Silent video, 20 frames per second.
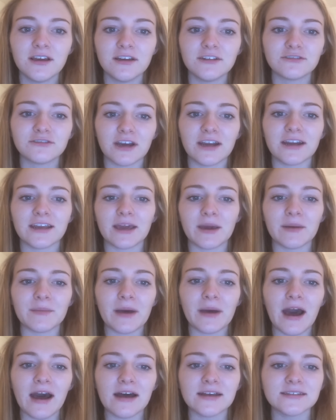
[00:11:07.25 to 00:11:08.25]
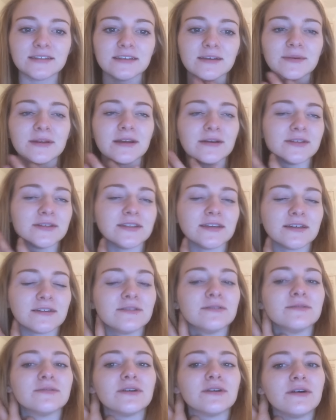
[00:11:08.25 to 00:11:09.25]
trying to get past them. And I was like,
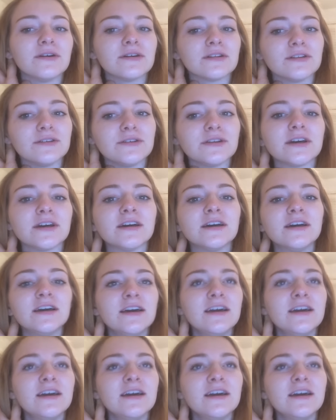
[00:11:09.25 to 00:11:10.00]
oh, God, Luna.